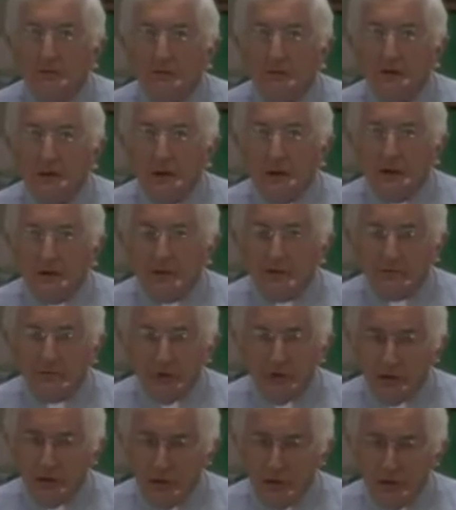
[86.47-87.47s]
as we
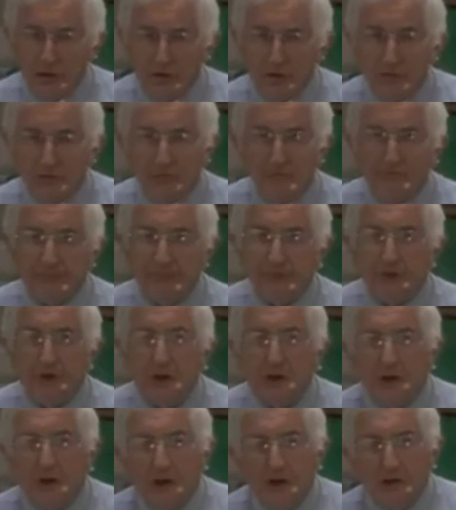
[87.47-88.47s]
know,
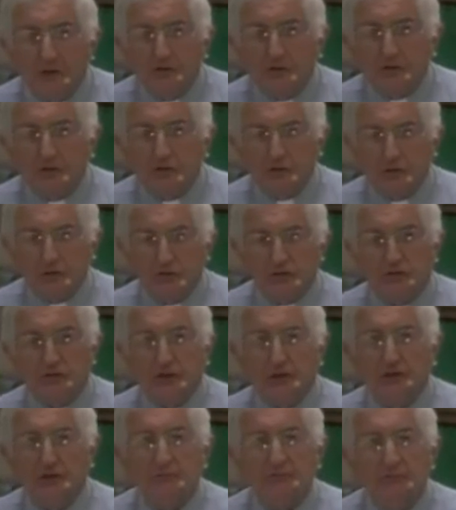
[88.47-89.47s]

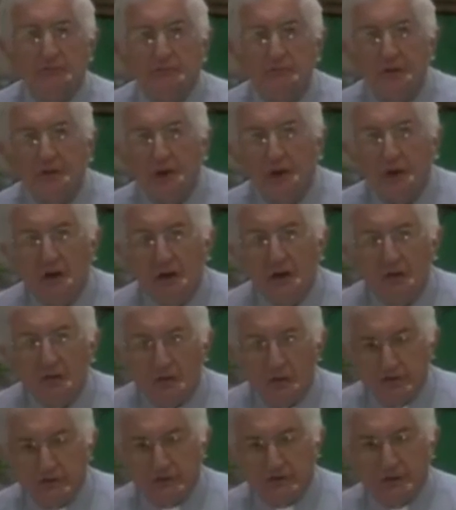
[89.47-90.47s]
Jerusalem
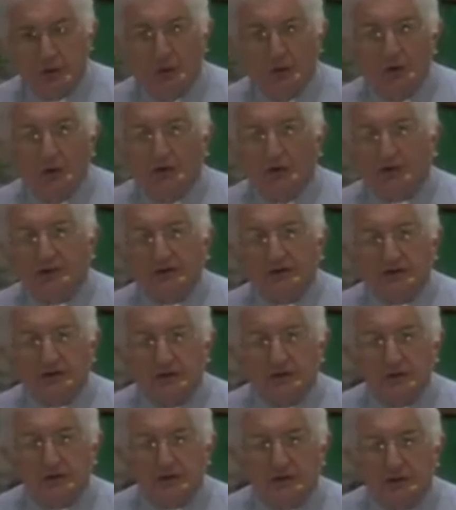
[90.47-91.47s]
was the holy
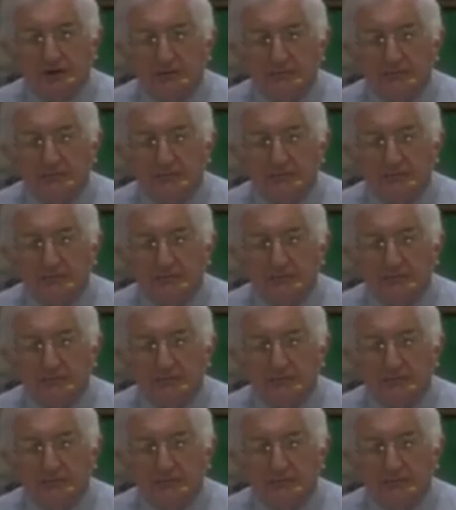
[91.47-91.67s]
city